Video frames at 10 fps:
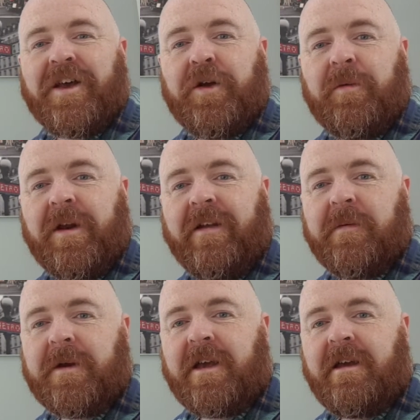Good morning,
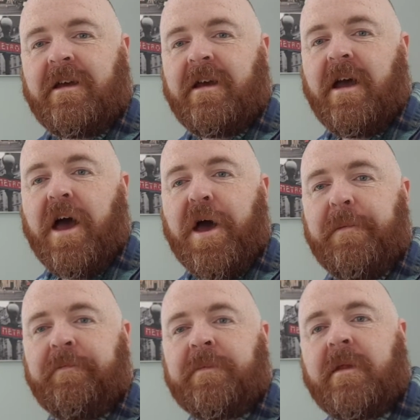everybody.
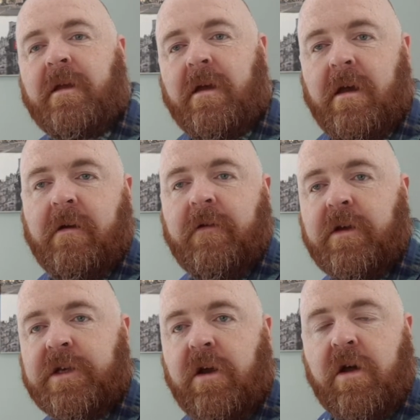Um, for
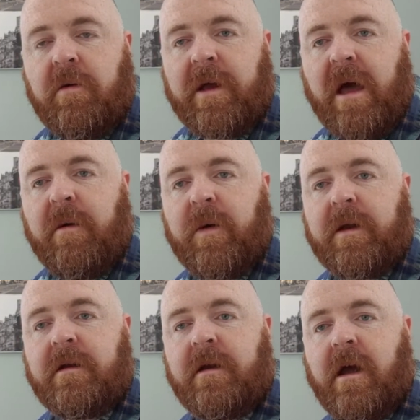those who don't know me, I'm
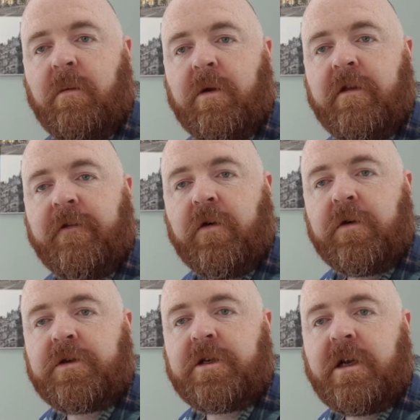Owen. I'm one of the
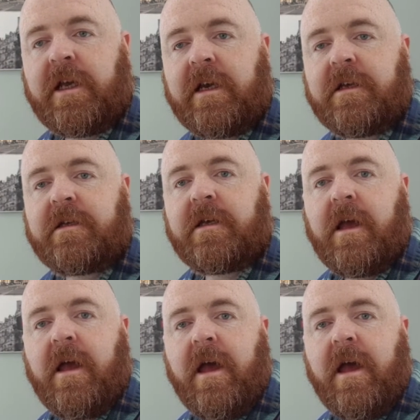Forge leaders.